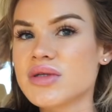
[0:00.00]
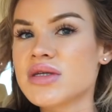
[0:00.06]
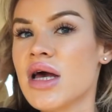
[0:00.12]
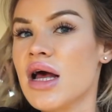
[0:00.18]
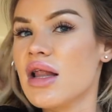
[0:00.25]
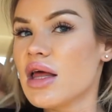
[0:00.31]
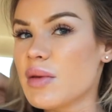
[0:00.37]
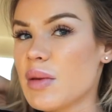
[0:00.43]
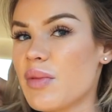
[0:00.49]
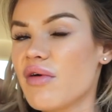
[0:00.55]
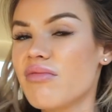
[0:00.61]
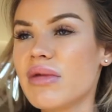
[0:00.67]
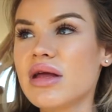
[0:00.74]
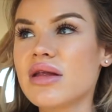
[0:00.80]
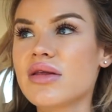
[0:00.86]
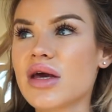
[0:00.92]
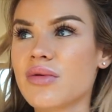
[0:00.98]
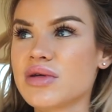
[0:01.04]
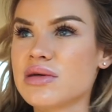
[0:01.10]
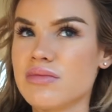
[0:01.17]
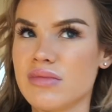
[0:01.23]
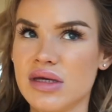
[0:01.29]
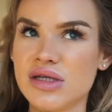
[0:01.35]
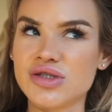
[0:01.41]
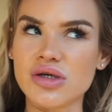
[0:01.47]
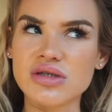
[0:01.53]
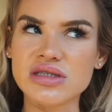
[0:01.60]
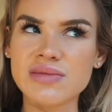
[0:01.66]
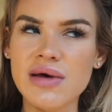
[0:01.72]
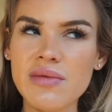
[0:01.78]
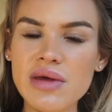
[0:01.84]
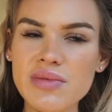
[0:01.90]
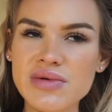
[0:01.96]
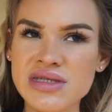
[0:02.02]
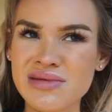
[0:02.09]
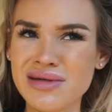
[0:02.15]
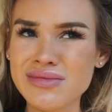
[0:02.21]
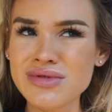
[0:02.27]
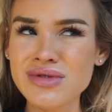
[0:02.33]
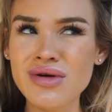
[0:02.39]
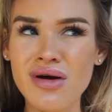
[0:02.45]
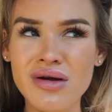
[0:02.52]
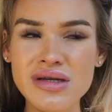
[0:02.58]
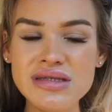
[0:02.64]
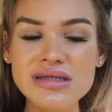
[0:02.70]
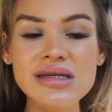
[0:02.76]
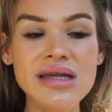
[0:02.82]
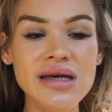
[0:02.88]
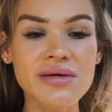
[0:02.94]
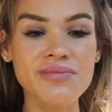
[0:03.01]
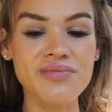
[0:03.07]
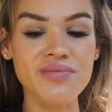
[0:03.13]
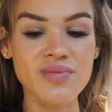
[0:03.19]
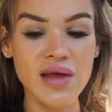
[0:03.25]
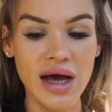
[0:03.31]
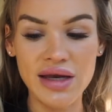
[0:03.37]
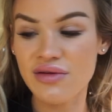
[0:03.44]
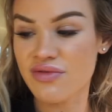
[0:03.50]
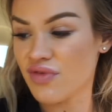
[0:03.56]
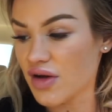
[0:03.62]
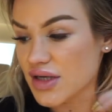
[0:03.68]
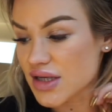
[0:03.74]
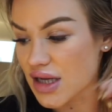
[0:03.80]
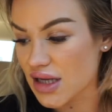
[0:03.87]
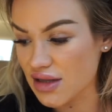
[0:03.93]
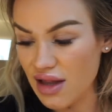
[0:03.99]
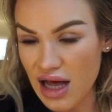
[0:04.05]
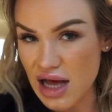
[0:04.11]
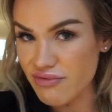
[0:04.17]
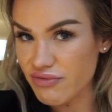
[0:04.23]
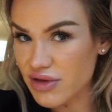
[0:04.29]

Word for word: Like, people have made, like, some mean jokes about me, but sometimes they're honestly, like, kind of funny, and I laugh.